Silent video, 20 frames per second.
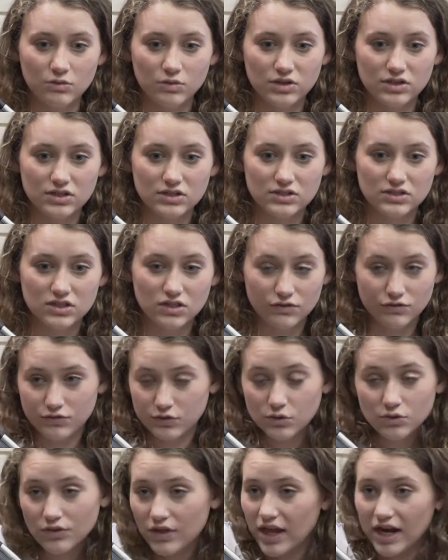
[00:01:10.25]
was the
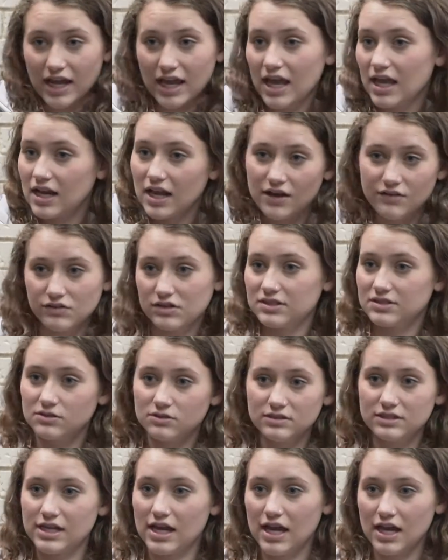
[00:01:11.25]
food that I ate every
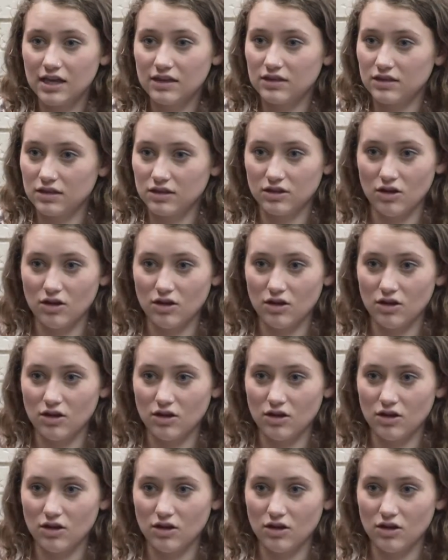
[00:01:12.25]
single day.